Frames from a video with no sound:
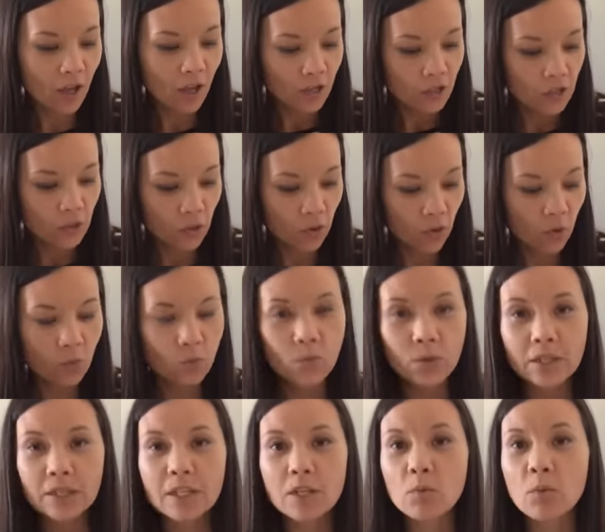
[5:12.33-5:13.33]
So
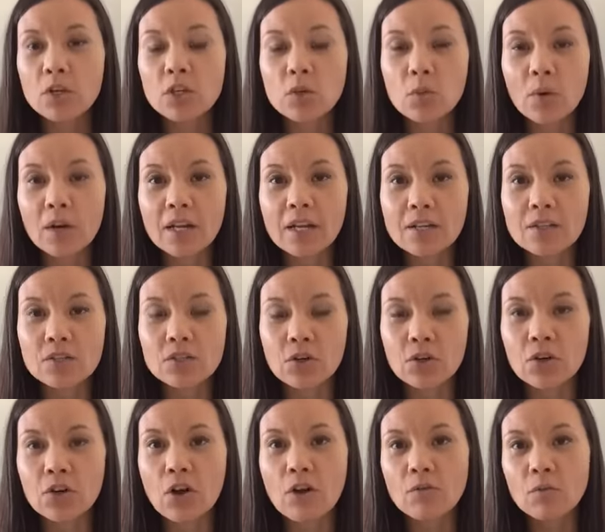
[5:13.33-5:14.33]
really what you want to get
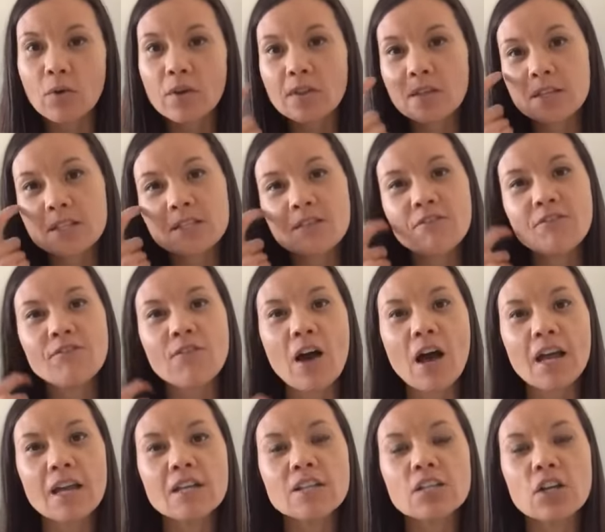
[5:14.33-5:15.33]
started off with is
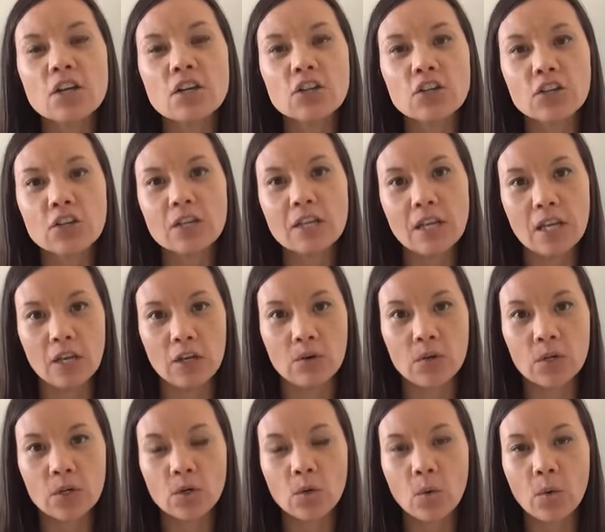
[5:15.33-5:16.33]
find a good
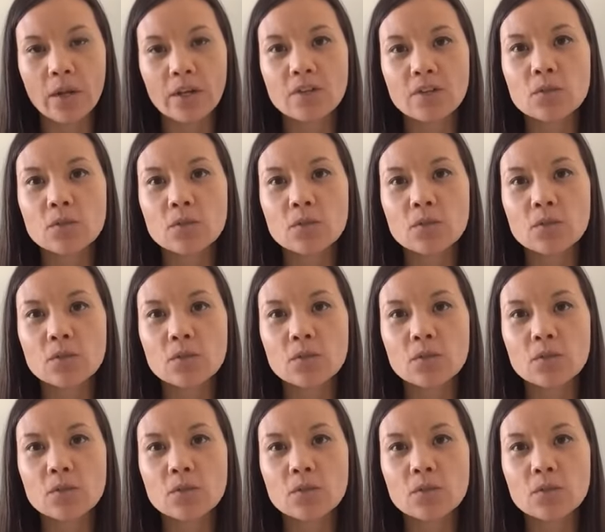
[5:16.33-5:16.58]
carrier oil.